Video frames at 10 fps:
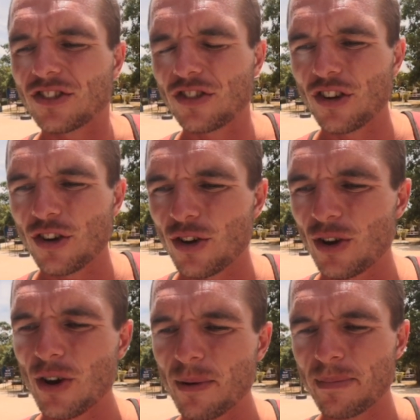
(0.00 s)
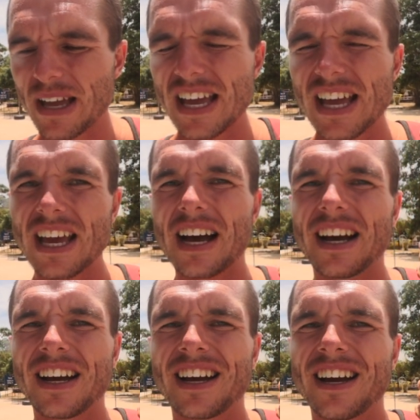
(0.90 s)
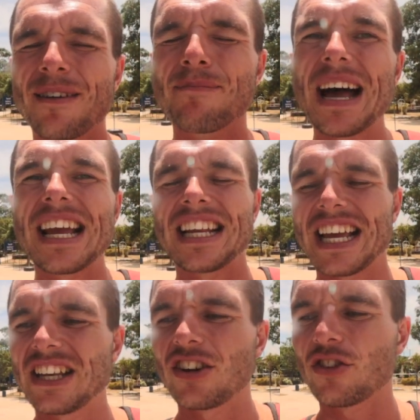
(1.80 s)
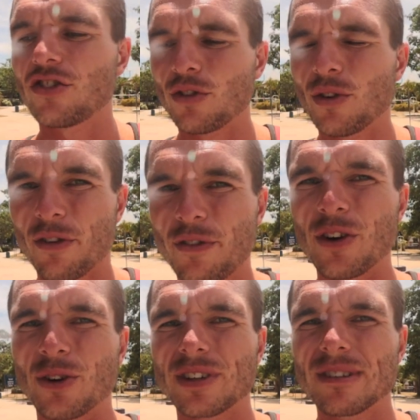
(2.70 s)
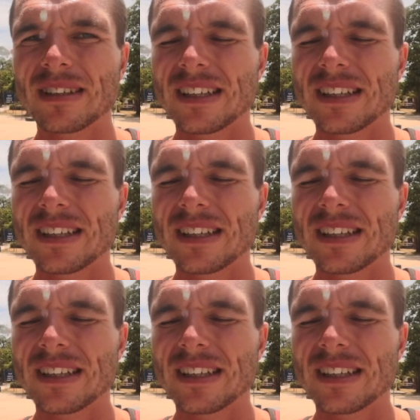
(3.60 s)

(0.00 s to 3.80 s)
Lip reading: to be made into food,